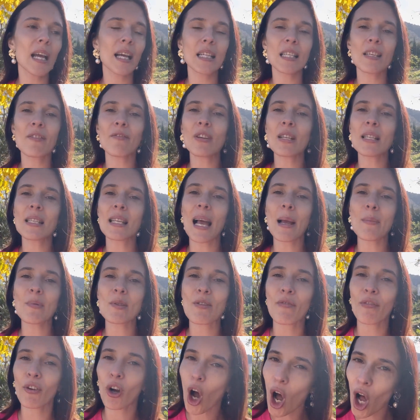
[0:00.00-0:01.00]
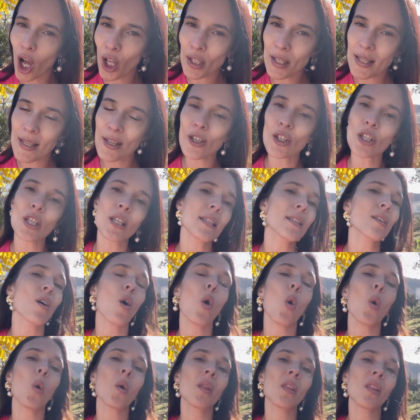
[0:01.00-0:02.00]
different types of concerts
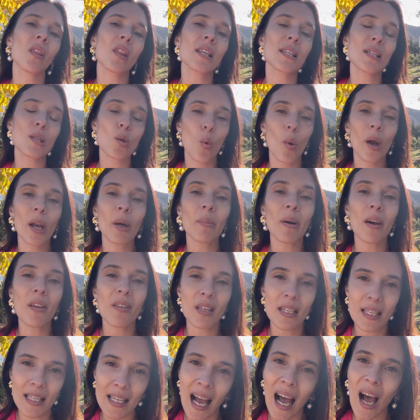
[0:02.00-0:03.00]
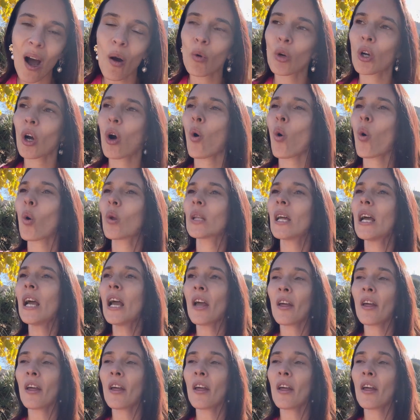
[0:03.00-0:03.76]
on the square by the town hall.